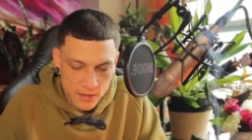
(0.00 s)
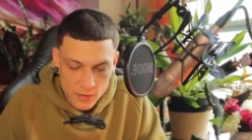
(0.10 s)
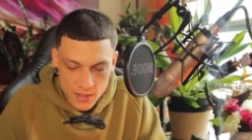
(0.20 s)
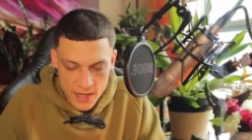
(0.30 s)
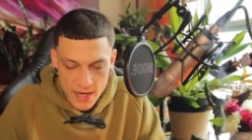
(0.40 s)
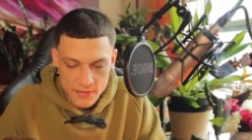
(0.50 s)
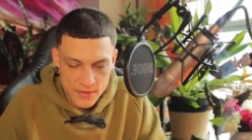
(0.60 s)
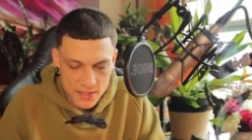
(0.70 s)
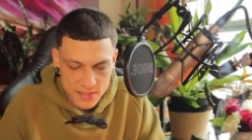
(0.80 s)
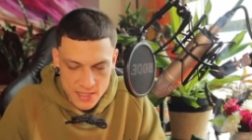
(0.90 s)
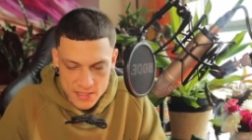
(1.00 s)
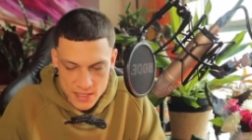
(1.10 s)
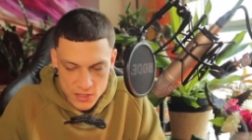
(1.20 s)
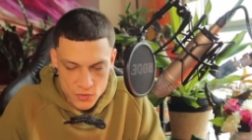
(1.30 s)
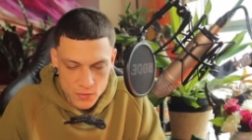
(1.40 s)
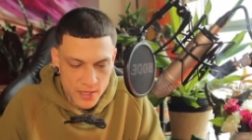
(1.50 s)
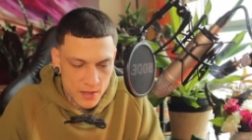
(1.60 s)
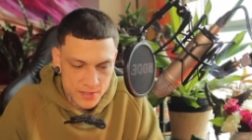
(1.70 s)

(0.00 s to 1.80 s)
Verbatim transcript: looking at things as they truly are.